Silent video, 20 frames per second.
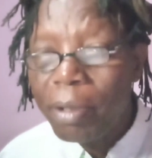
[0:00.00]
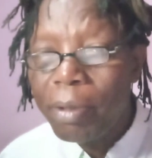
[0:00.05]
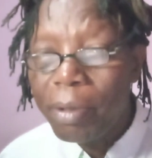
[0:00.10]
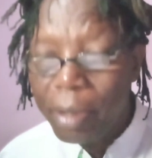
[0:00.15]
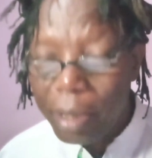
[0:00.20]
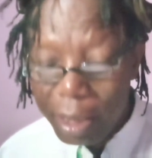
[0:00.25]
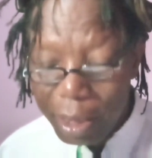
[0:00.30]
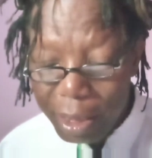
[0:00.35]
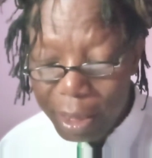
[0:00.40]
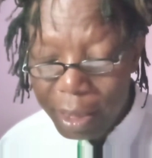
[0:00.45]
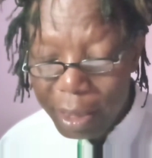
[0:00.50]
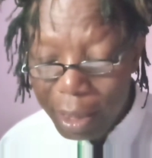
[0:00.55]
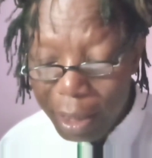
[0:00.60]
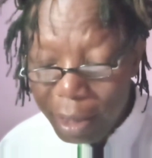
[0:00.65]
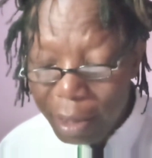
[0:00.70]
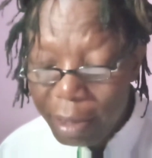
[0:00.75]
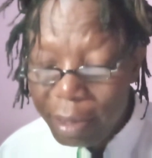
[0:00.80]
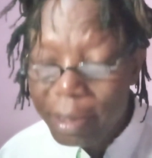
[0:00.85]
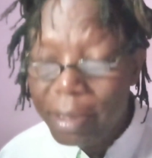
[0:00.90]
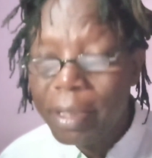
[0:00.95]
And
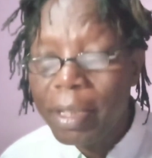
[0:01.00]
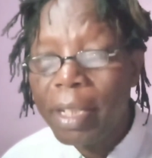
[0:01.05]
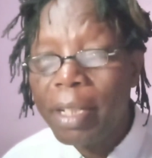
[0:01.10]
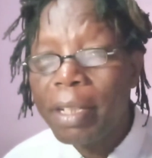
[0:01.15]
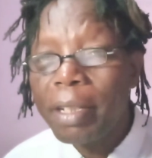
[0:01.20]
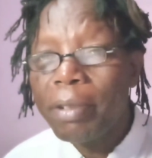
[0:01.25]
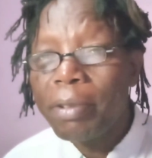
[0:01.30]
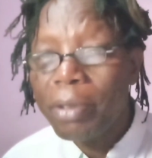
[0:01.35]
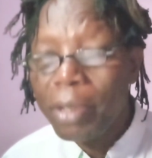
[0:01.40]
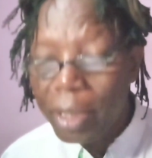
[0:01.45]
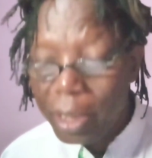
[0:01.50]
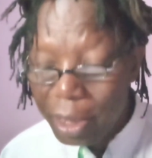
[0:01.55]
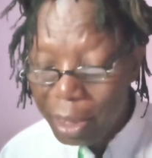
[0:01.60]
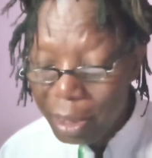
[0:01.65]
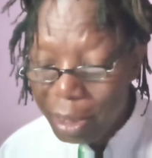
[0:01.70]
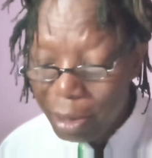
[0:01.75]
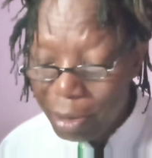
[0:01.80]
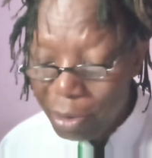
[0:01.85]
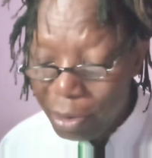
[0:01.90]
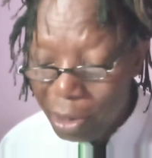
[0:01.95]
then it's telling you that it's
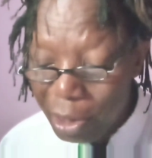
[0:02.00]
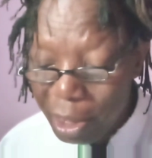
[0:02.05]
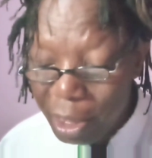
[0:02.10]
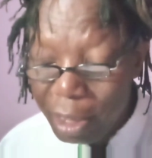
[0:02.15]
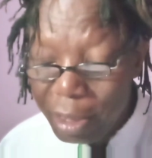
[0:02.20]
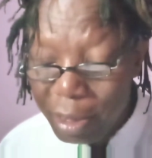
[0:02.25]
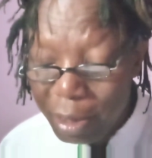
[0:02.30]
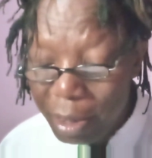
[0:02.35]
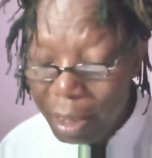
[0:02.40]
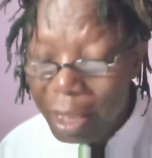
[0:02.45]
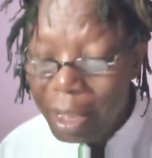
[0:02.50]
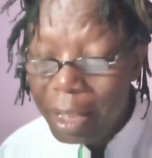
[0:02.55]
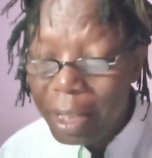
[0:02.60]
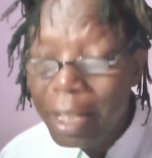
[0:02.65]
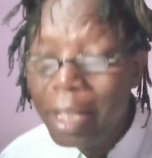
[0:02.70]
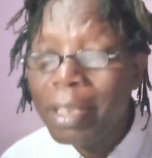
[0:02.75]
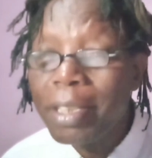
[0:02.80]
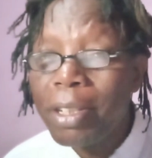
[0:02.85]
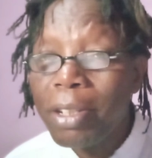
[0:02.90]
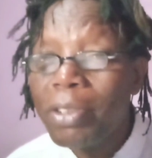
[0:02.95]
recognized.
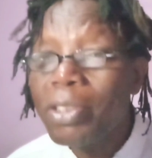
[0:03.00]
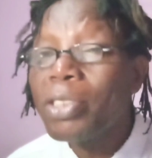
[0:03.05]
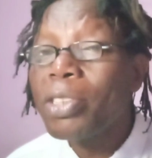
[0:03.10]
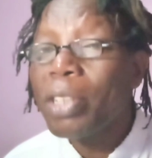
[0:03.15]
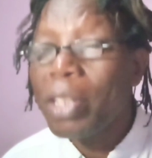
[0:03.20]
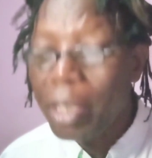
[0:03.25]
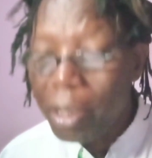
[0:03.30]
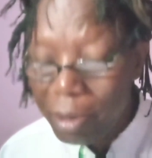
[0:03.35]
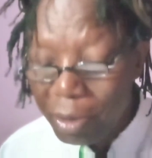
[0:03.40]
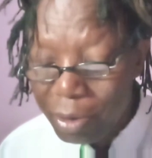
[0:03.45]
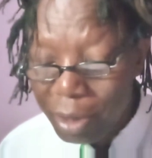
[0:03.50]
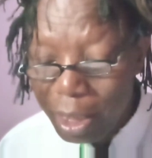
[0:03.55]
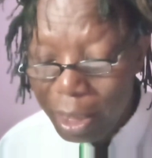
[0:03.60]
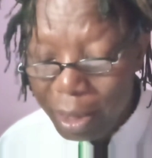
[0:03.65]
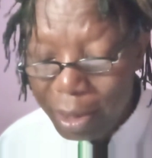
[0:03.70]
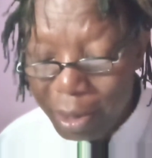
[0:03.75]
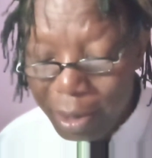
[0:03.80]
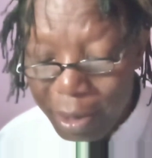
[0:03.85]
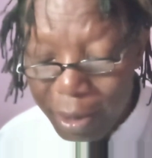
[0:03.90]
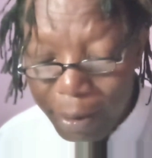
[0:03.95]
That's how it's
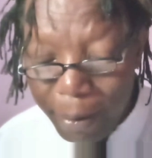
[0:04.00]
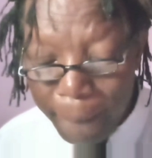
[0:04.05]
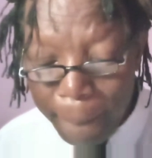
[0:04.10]
recognized.